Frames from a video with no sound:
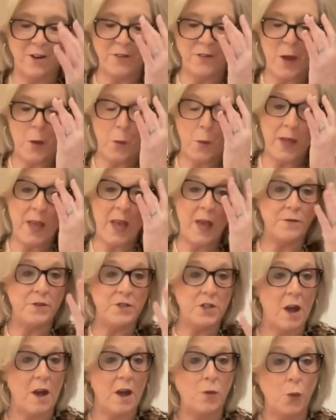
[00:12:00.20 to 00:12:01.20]
that we have
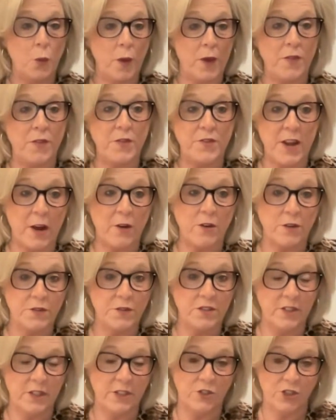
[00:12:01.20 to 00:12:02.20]
done with decorative
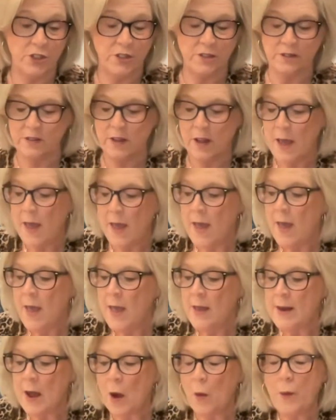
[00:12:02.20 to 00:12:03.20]
stitches.
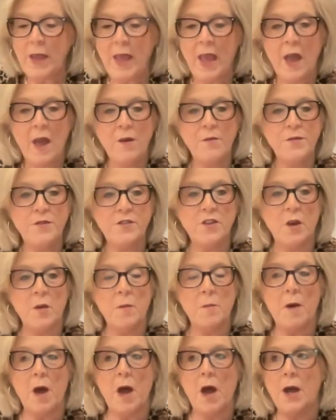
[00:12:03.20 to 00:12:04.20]
Now we have
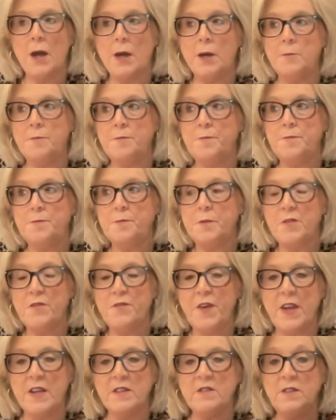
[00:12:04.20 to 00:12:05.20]
some
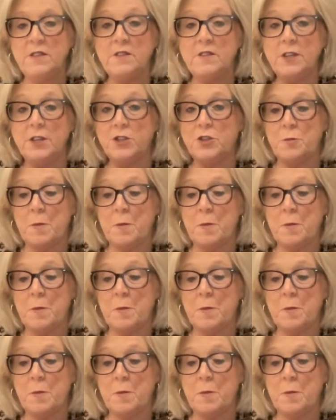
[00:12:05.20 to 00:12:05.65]
fancy stitch